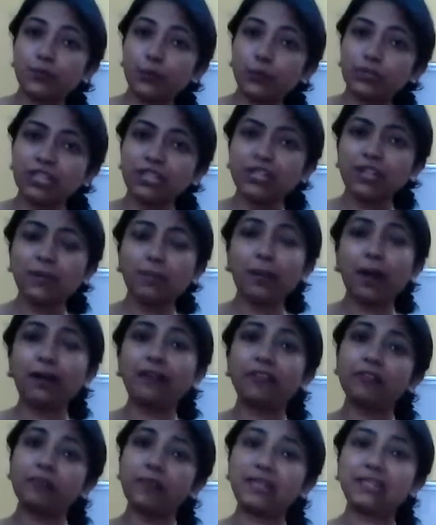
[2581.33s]
position part
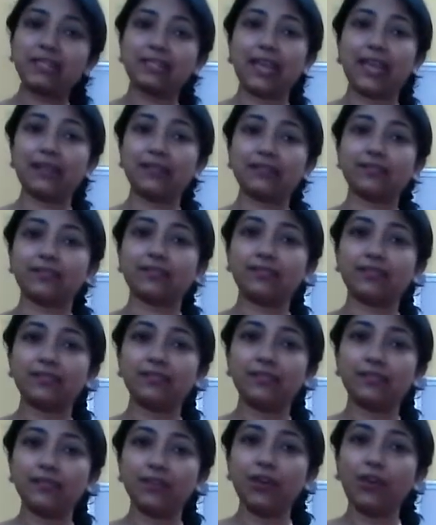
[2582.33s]
remains silent.
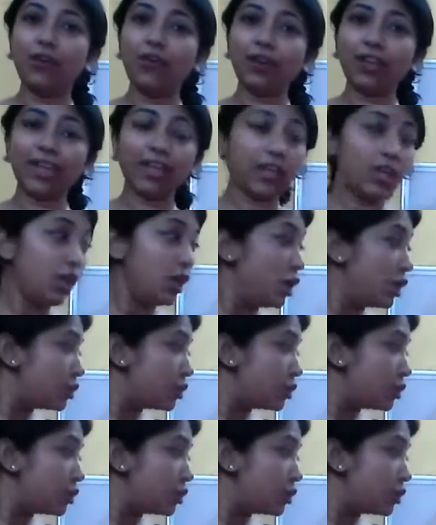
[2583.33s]
Okay,